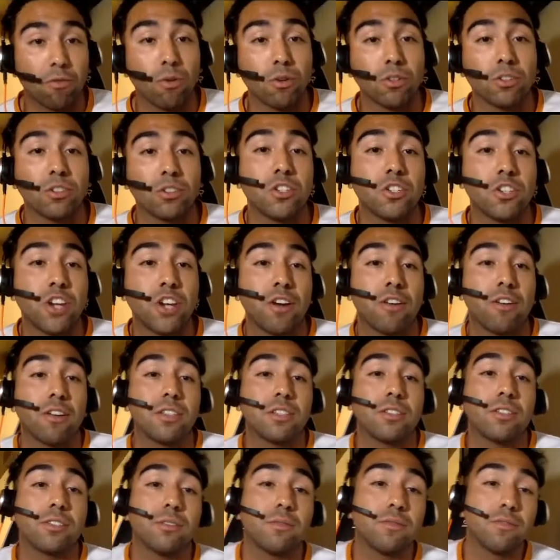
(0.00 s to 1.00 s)
Course
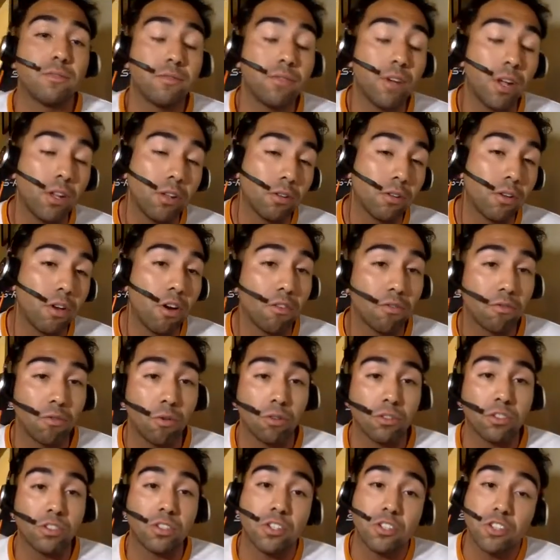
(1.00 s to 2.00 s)
Degenerates. Follow Golf
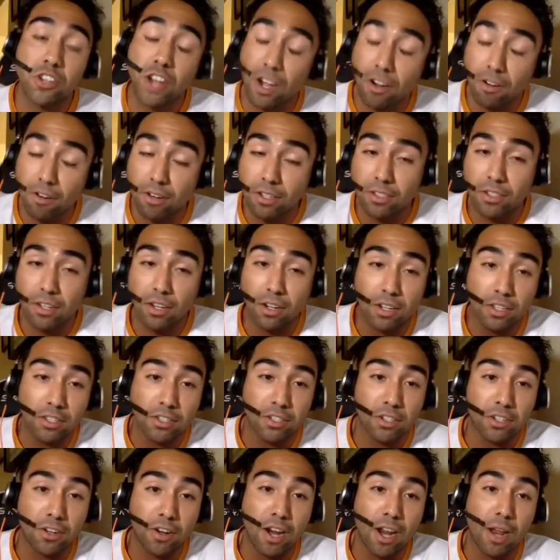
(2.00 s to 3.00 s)
Course Degenerates on
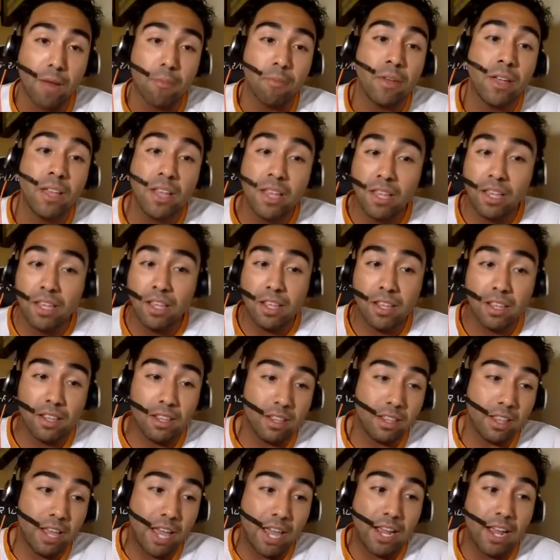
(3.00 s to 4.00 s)
Instagram.
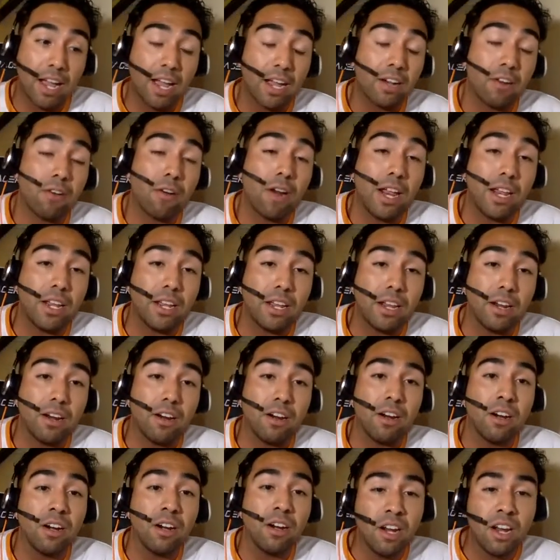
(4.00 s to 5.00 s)
They got great
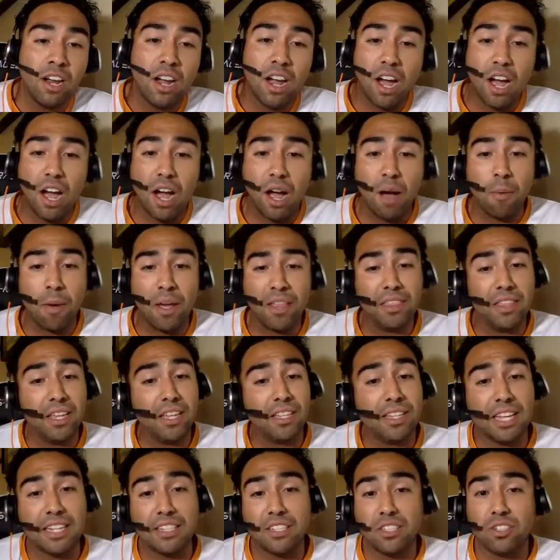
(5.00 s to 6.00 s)
gear. I think
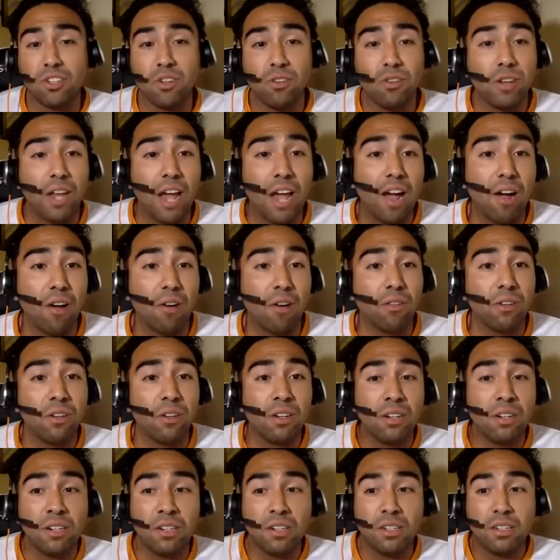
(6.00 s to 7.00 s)
they sold out
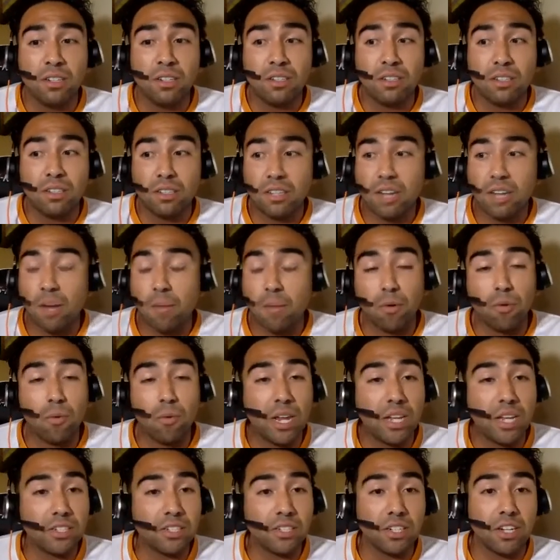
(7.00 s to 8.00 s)
a couple
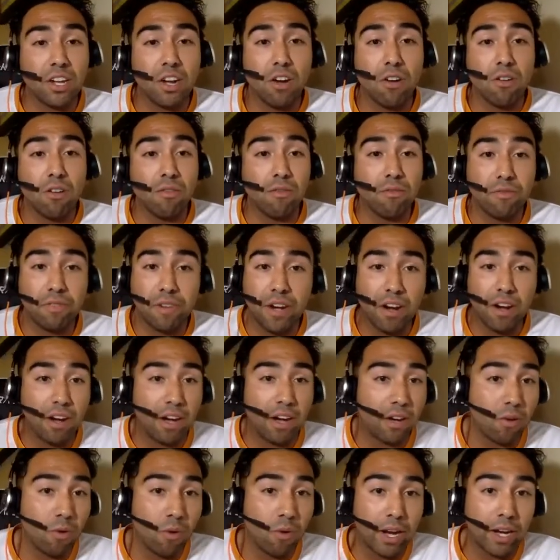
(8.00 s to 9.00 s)
weeks ago very
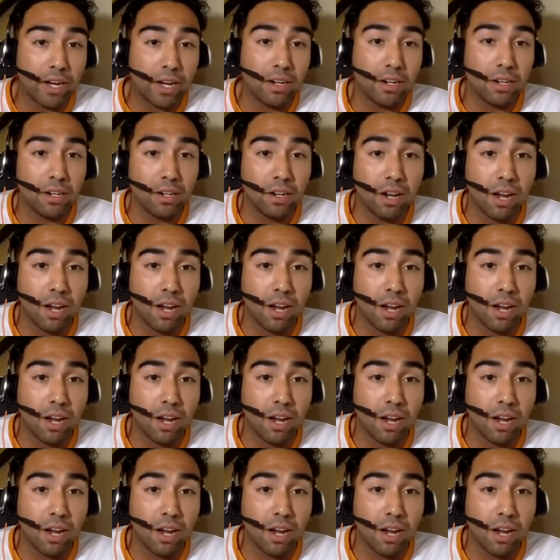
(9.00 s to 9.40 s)
quick.